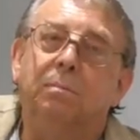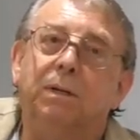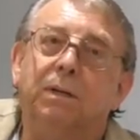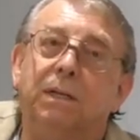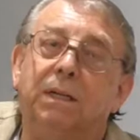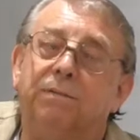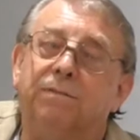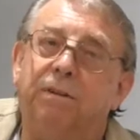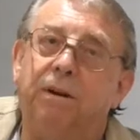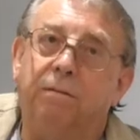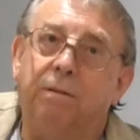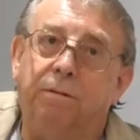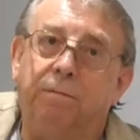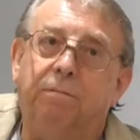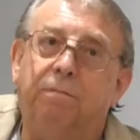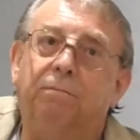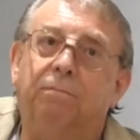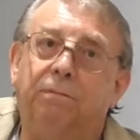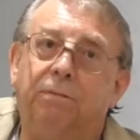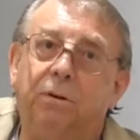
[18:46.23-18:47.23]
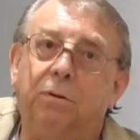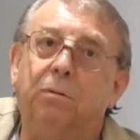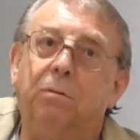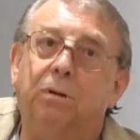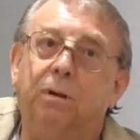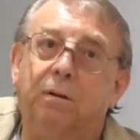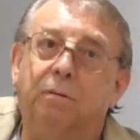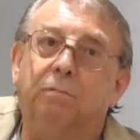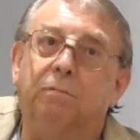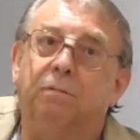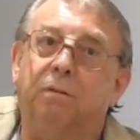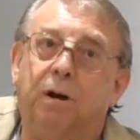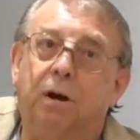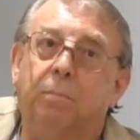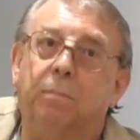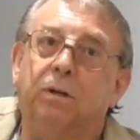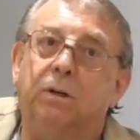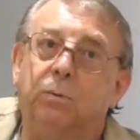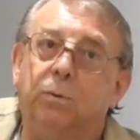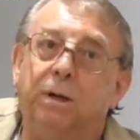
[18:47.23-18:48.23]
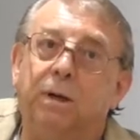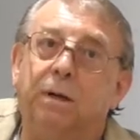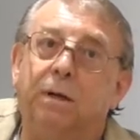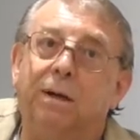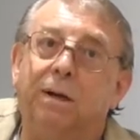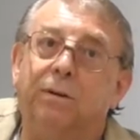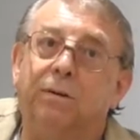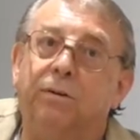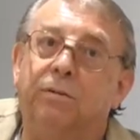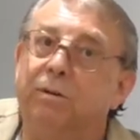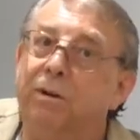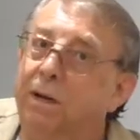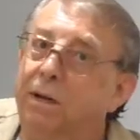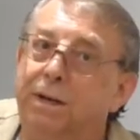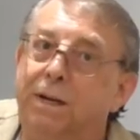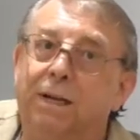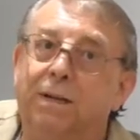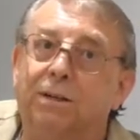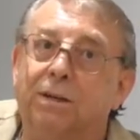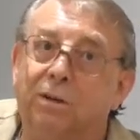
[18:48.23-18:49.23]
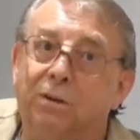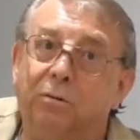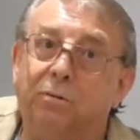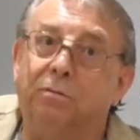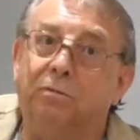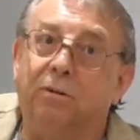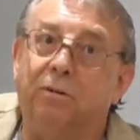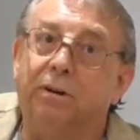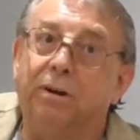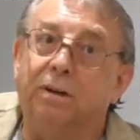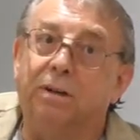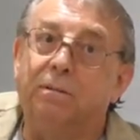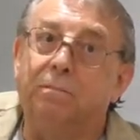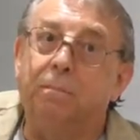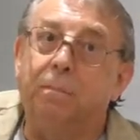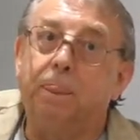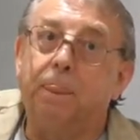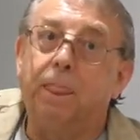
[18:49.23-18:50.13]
but it's very few and far between, and you really need to look for it.